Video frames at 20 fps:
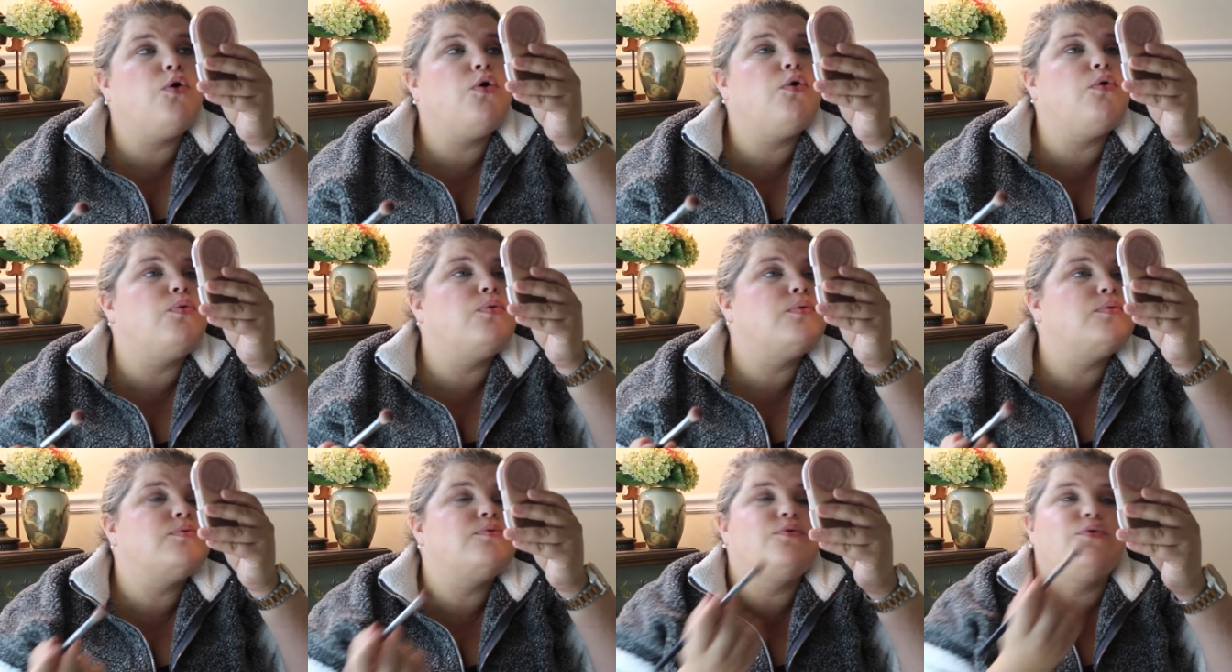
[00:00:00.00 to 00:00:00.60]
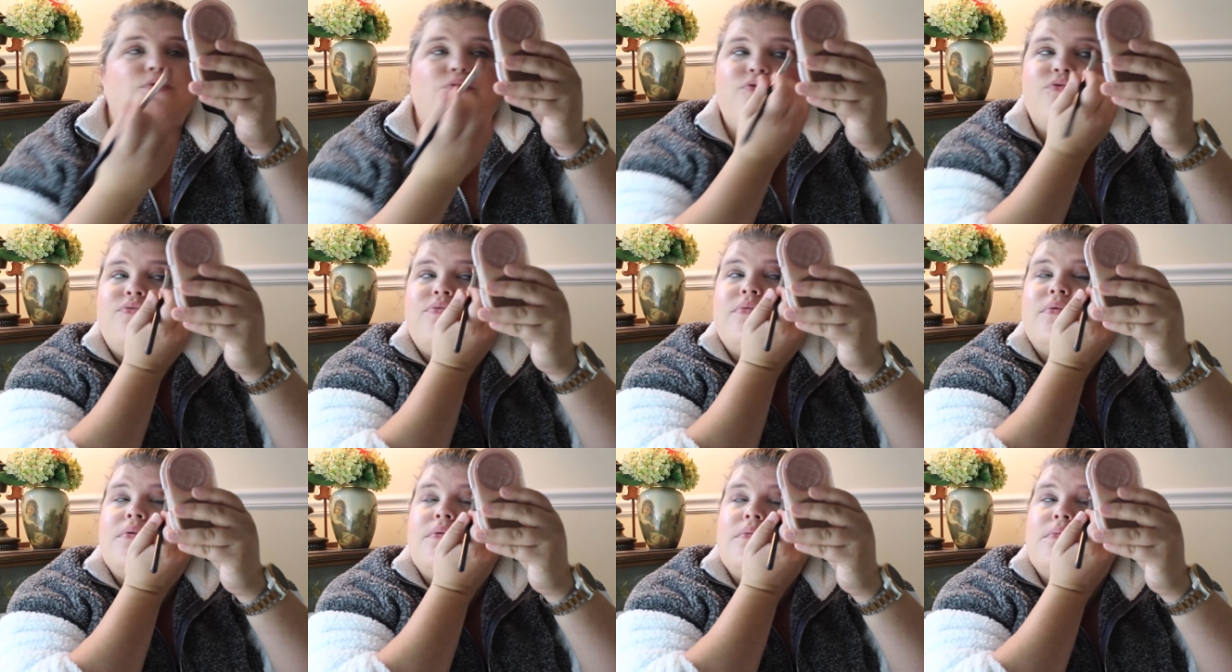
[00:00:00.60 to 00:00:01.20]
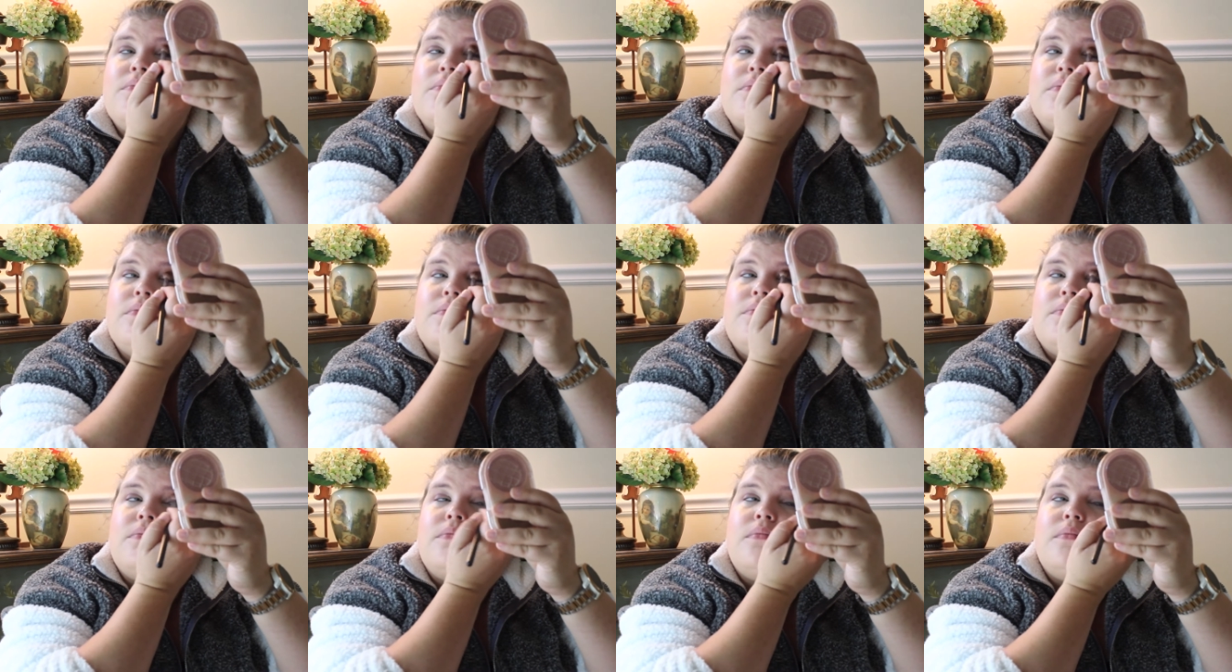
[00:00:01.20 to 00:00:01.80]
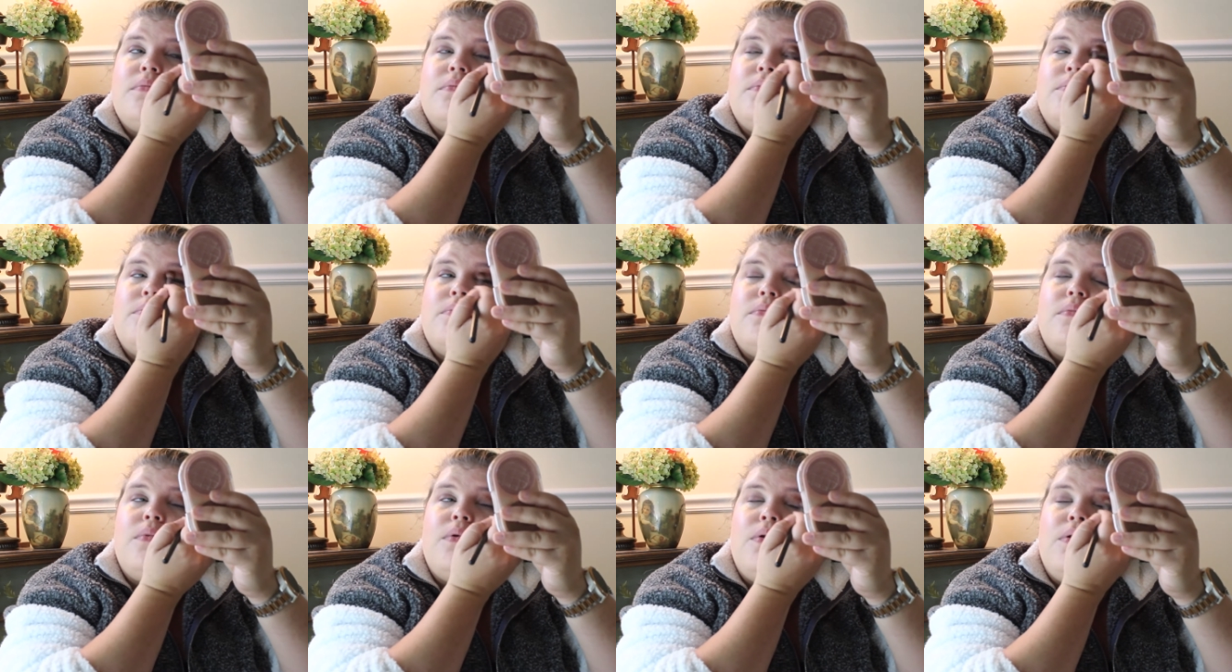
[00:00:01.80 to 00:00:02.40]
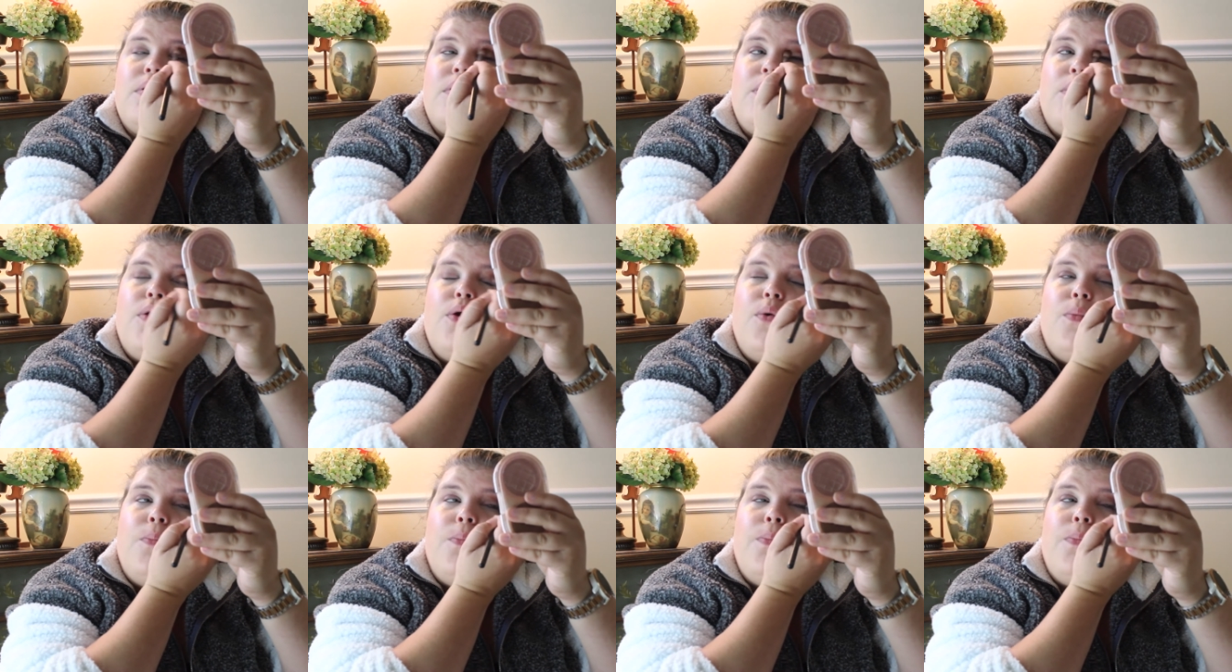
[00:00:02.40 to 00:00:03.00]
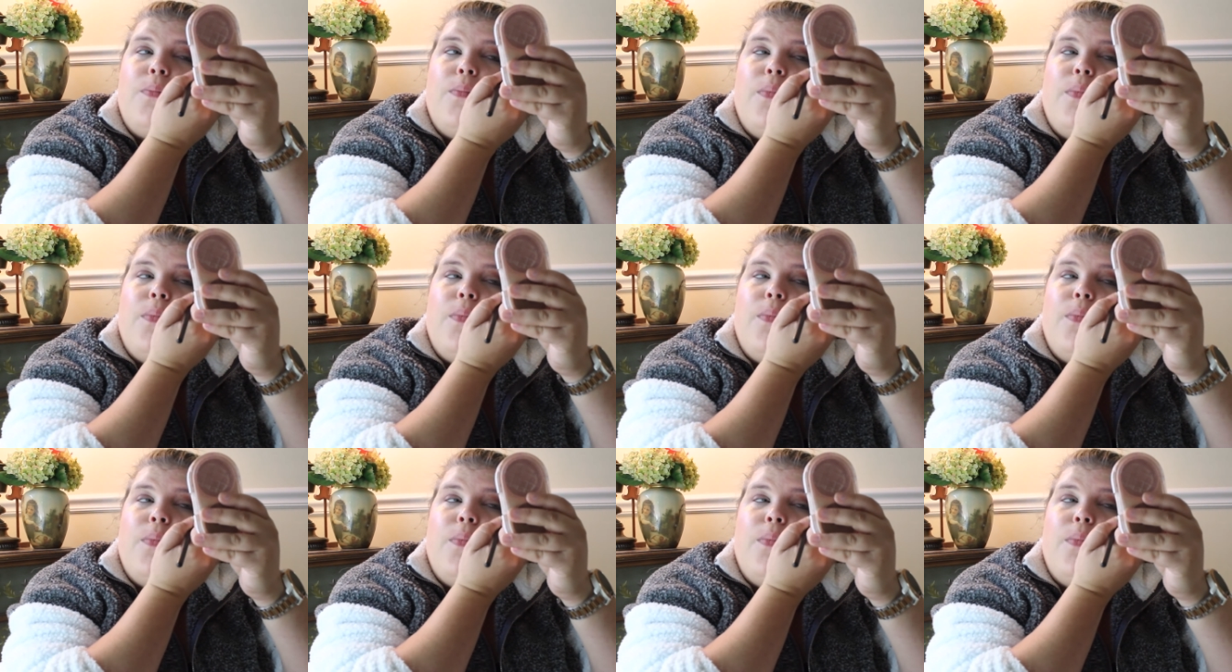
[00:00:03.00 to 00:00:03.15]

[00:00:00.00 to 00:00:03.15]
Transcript: Oh, oof. Nope.